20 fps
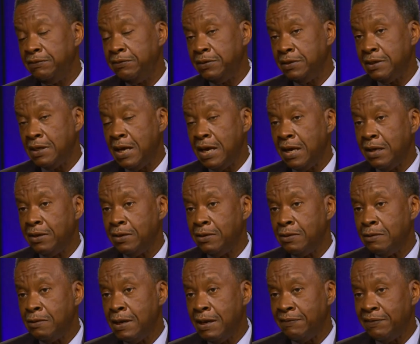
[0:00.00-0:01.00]

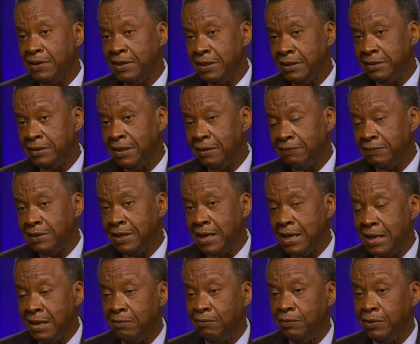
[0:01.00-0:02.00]
Chicago. After I had a tough
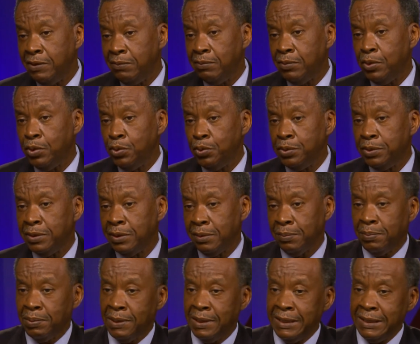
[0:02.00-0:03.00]
time, we moved to a
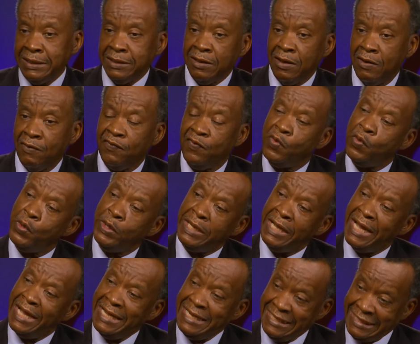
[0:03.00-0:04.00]
place called Ford
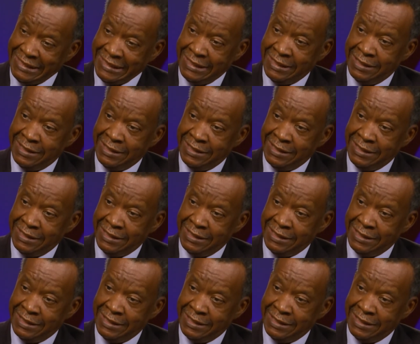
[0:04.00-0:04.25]
Heights.